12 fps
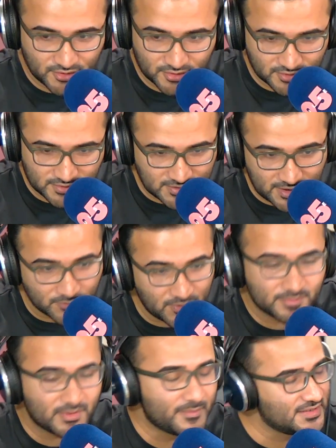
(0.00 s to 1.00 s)
Yeah. They read
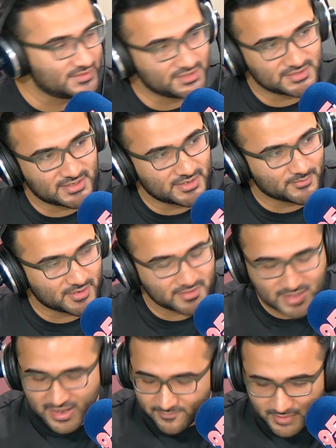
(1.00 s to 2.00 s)
my messages anyway. They
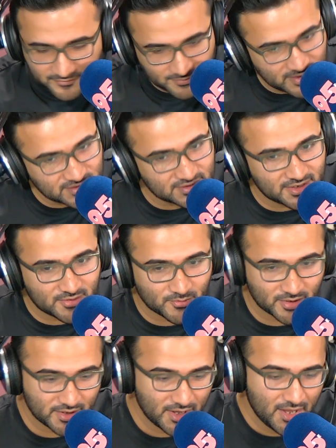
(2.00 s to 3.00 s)
yeah. have my information
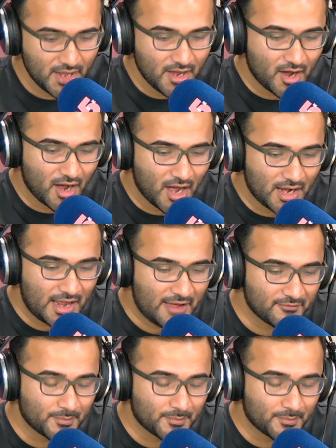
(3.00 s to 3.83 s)
anyway. Yeah. I'll have a